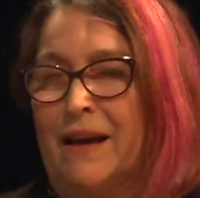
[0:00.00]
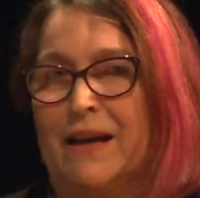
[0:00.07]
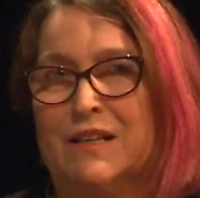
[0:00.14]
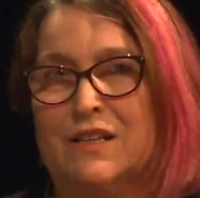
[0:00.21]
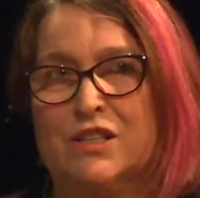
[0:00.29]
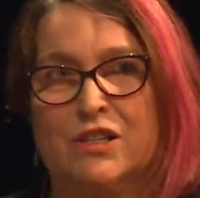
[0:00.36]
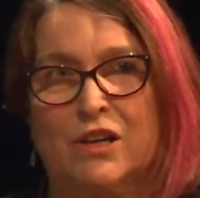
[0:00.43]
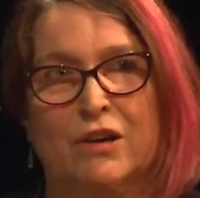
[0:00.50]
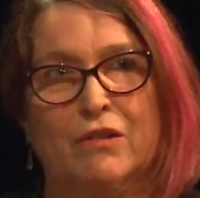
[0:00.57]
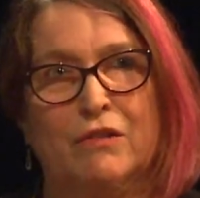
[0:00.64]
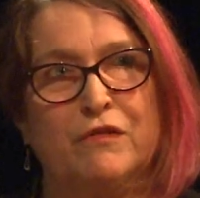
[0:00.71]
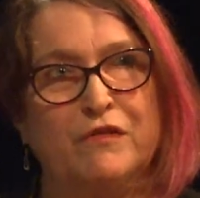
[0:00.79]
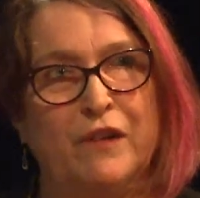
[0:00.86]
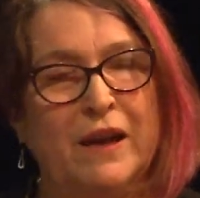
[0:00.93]
And
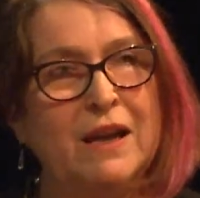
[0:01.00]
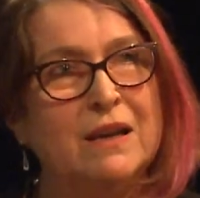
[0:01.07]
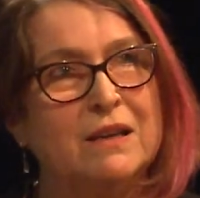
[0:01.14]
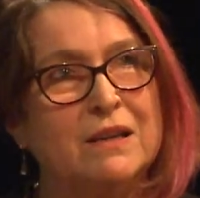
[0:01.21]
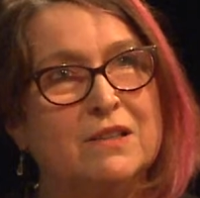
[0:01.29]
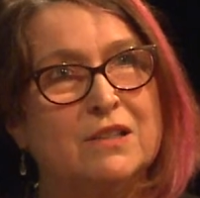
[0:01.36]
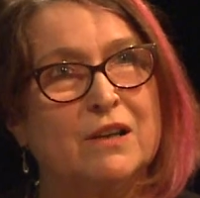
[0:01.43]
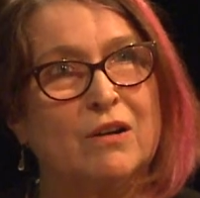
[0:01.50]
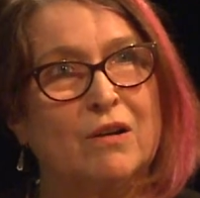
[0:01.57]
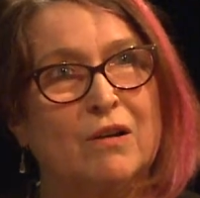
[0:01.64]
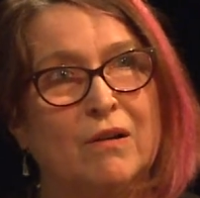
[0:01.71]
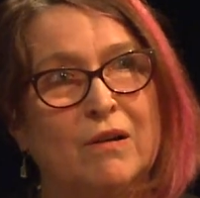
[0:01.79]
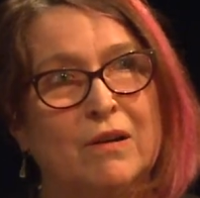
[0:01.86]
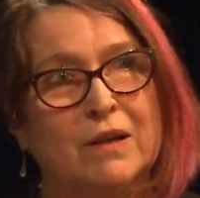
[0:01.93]
so failures
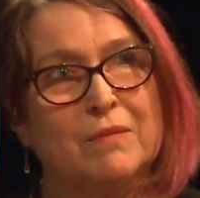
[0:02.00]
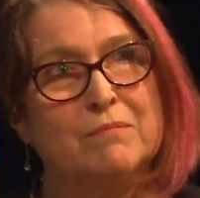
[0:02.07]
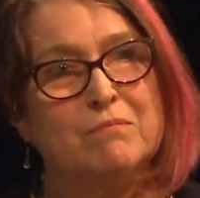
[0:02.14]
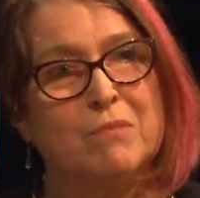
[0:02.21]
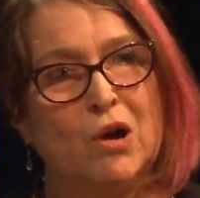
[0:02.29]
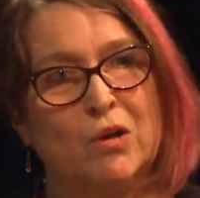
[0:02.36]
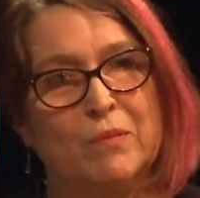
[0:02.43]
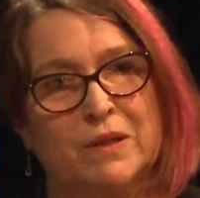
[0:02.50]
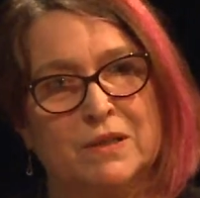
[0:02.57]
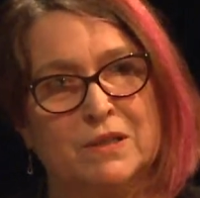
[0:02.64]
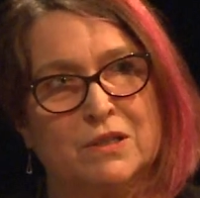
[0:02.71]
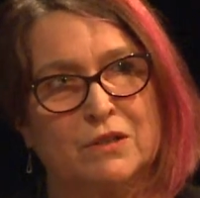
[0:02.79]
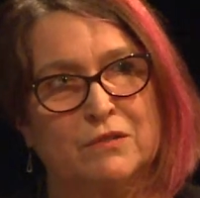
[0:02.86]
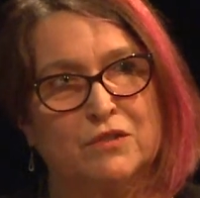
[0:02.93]
are
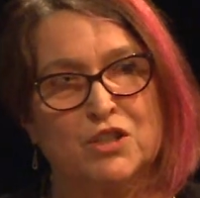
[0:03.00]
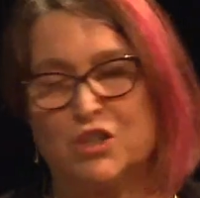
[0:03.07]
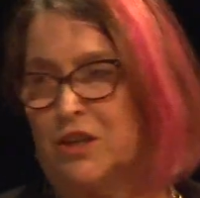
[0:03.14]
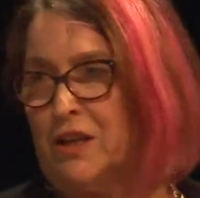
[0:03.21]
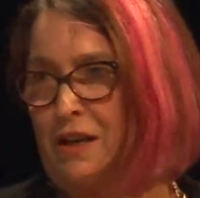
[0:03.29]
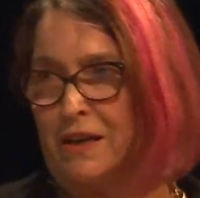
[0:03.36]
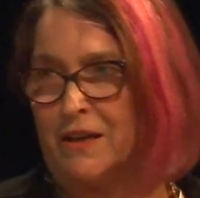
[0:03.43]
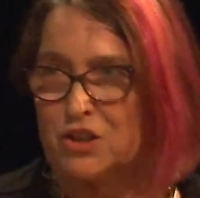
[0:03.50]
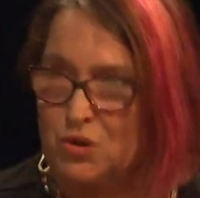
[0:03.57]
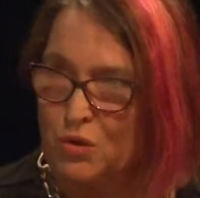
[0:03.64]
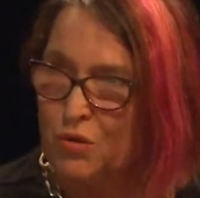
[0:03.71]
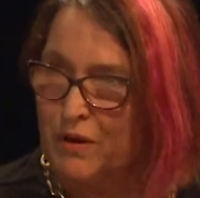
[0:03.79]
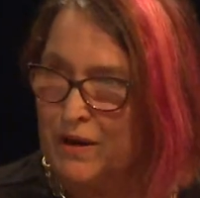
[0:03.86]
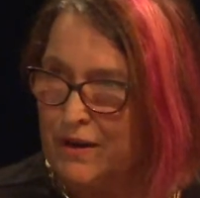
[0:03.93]
moments of sheer
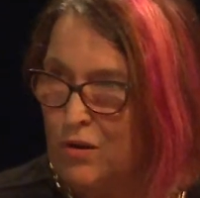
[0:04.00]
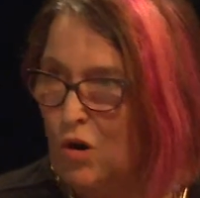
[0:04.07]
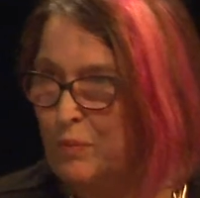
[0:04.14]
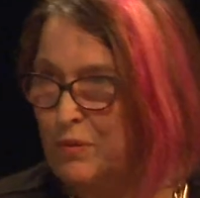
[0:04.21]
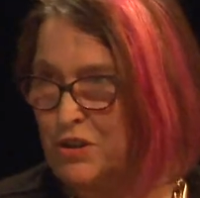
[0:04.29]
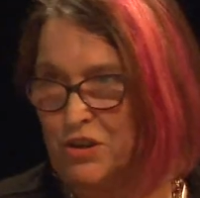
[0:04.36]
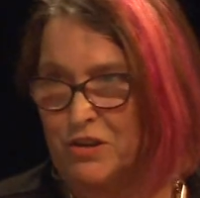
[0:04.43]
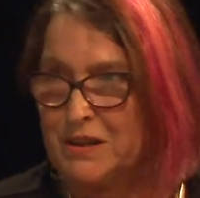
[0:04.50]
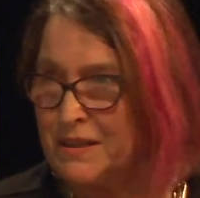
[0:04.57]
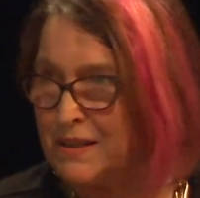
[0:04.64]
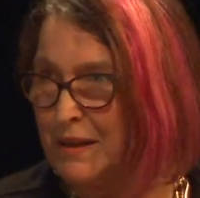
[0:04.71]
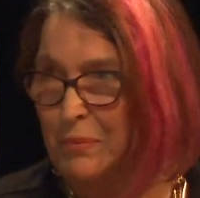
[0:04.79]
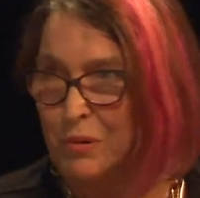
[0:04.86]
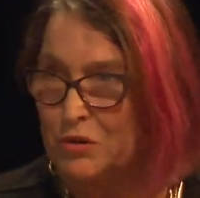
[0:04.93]
joy and
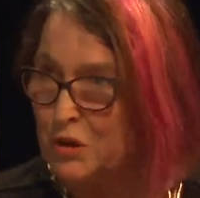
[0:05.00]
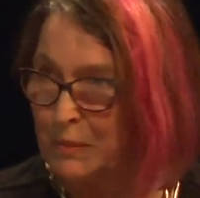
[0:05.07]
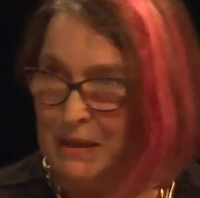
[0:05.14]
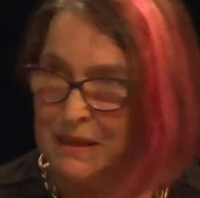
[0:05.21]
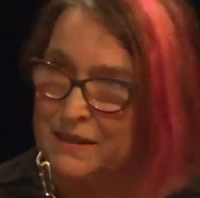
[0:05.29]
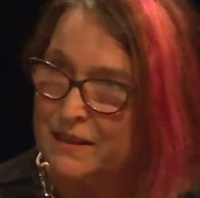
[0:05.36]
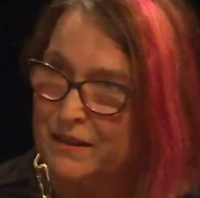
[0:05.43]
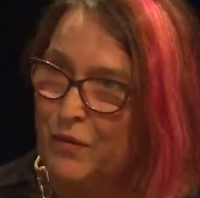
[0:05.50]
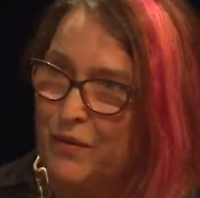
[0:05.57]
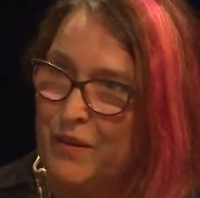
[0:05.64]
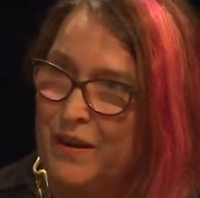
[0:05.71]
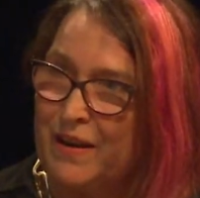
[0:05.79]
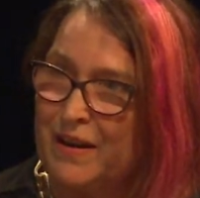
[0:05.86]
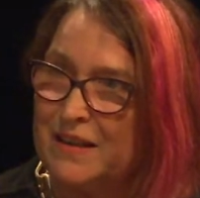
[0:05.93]
opportunity and possibility, aren't
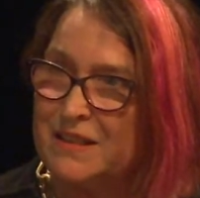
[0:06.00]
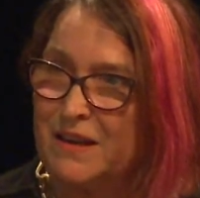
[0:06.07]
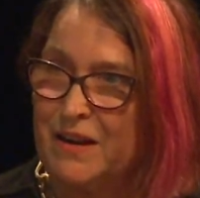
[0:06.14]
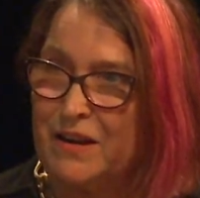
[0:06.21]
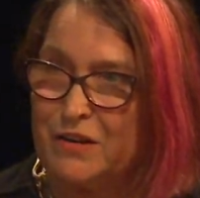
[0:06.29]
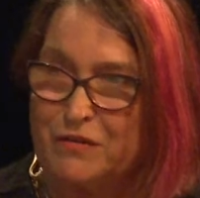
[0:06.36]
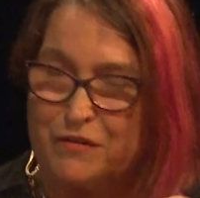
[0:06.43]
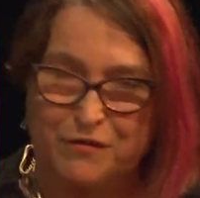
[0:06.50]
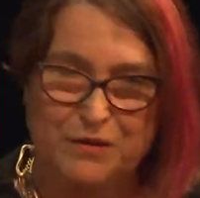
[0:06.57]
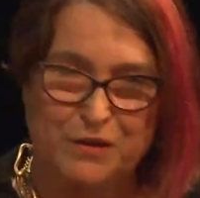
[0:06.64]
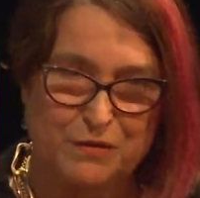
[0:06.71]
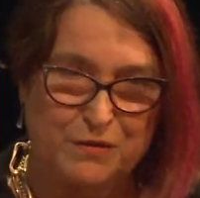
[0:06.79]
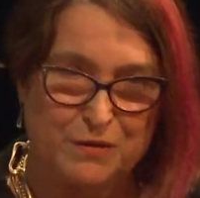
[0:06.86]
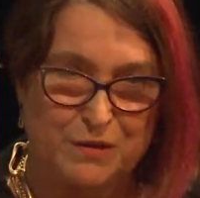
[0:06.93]
they? It's like
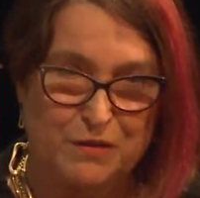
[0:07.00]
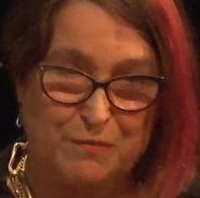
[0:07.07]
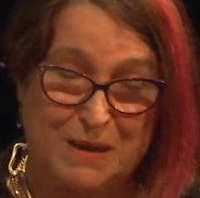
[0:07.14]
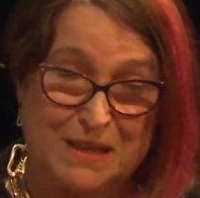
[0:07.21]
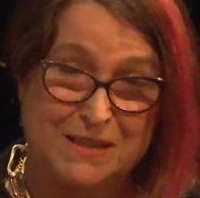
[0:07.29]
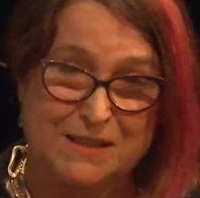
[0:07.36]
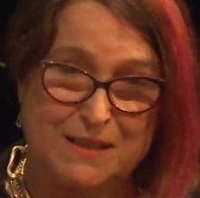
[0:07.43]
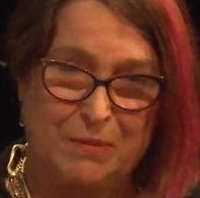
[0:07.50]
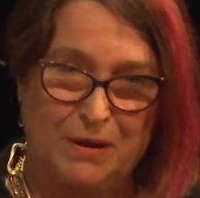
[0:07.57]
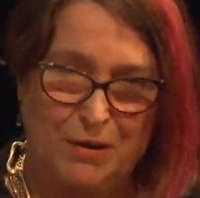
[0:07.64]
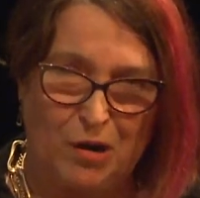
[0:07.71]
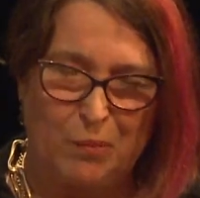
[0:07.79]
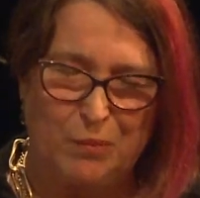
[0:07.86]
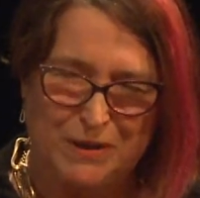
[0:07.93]
you've messed
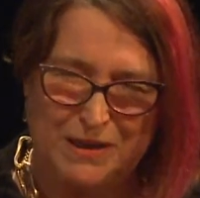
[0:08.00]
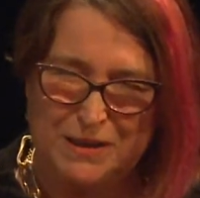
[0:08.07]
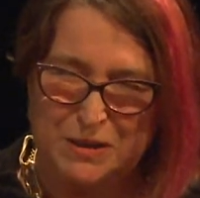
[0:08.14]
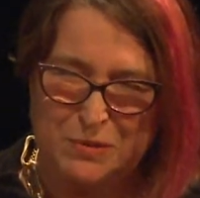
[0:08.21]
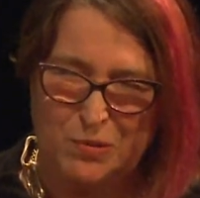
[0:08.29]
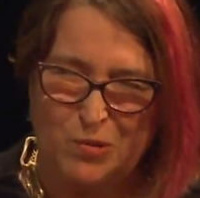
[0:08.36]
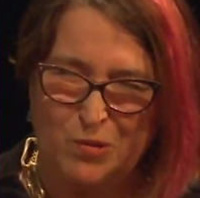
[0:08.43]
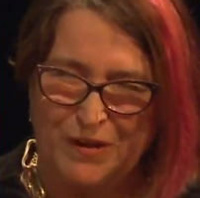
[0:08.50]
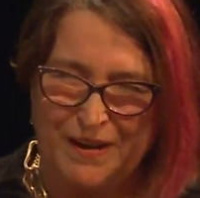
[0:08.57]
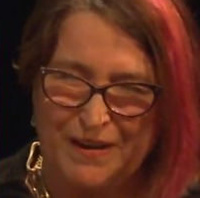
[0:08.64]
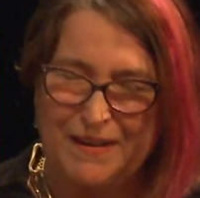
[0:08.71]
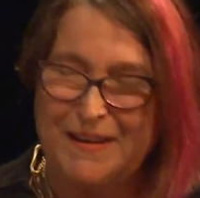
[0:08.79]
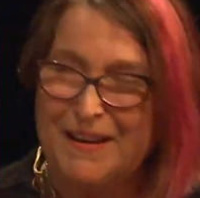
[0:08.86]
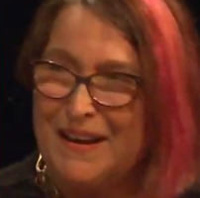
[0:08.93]
something up, nearly swore
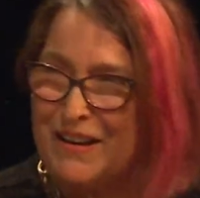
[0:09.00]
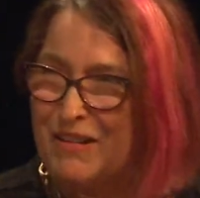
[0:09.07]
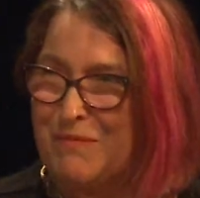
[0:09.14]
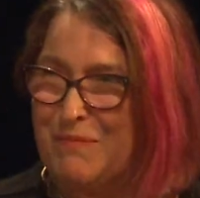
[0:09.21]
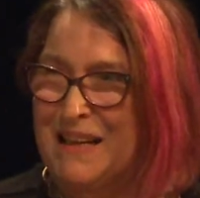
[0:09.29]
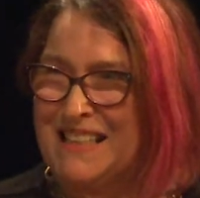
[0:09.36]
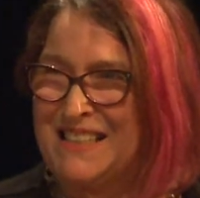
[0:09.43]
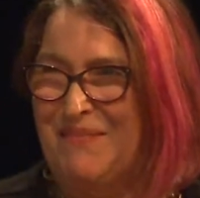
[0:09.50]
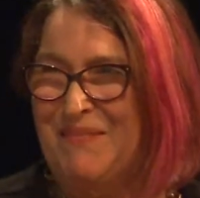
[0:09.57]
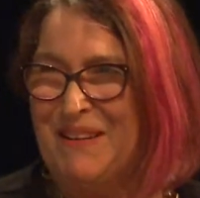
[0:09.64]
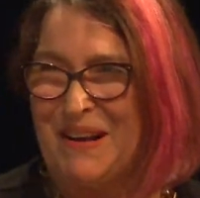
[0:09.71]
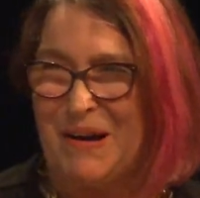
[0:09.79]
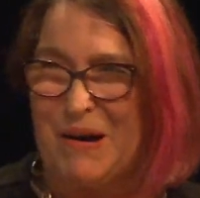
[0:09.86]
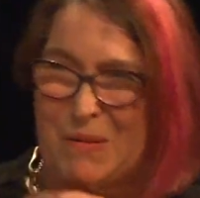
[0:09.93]
there. You've messed
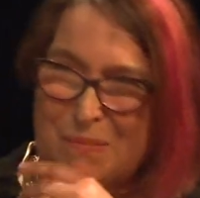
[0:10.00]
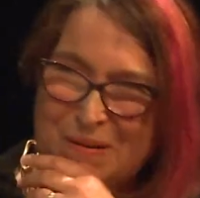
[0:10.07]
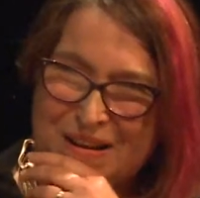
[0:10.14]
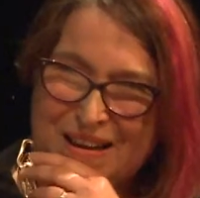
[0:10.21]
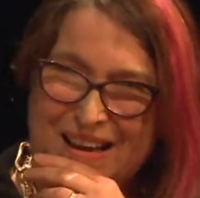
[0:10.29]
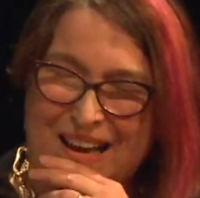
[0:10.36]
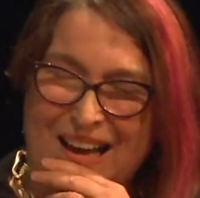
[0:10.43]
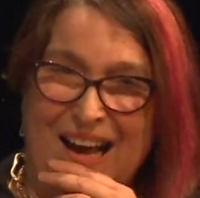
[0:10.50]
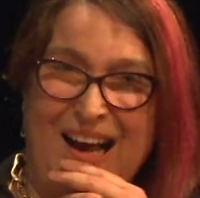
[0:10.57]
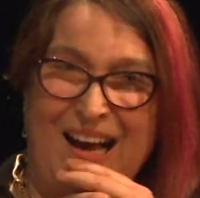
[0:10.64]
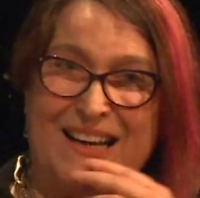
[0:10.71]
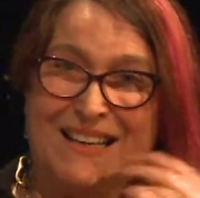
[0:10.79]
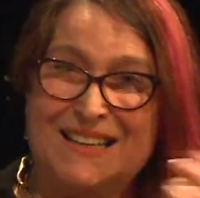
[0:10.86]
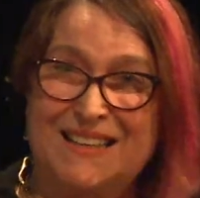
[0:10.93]
something up,
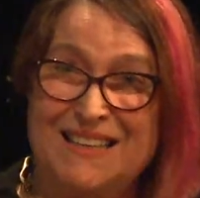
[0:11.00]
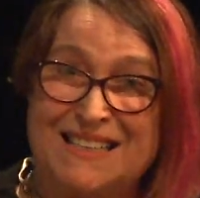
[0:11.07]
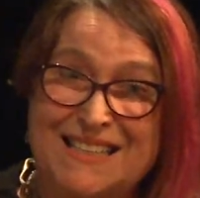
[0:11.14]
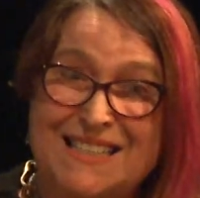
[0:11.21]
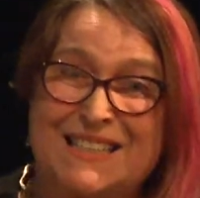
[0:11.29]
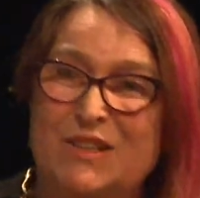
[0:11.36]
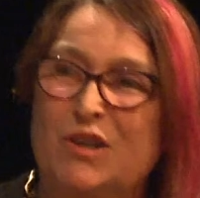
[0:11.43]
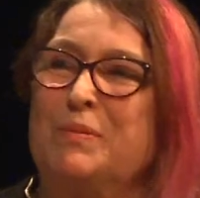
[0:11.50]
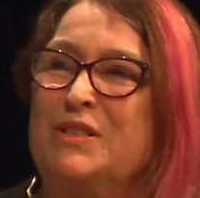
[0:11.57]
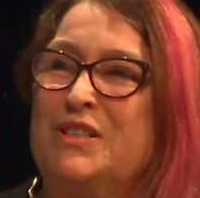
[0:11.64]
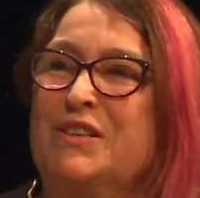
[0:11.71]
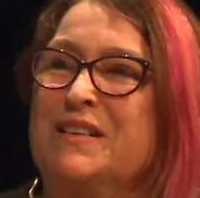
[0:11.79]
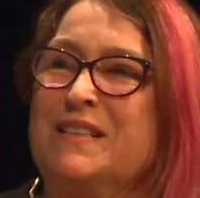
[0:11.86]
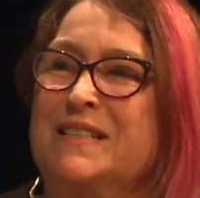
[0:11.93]
and this is the
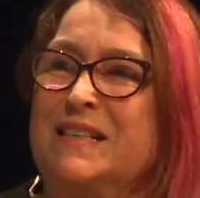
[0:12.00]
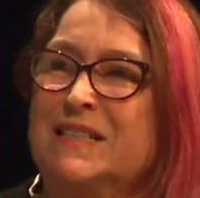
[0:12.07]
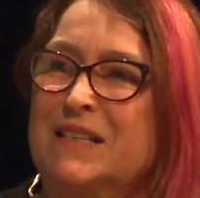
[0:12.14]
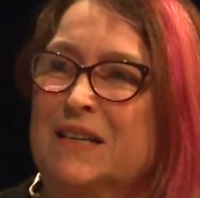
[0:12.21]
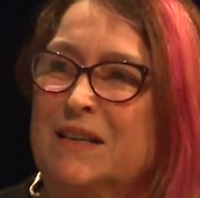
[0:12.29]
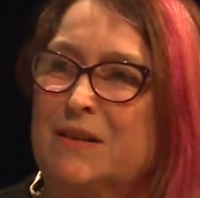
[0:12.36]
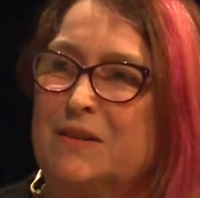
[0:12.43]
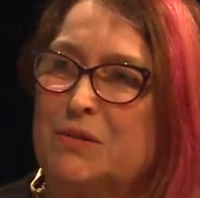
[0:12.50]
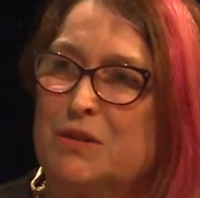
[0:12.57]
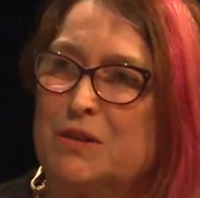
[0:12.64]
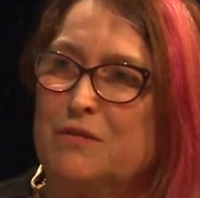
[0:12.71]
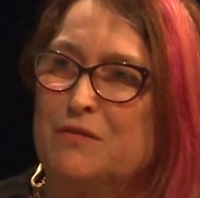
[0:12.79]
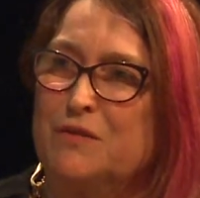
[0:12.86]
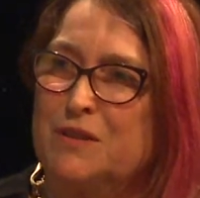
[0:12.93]
opportunity to sort
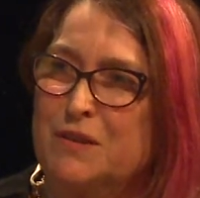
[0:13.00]
of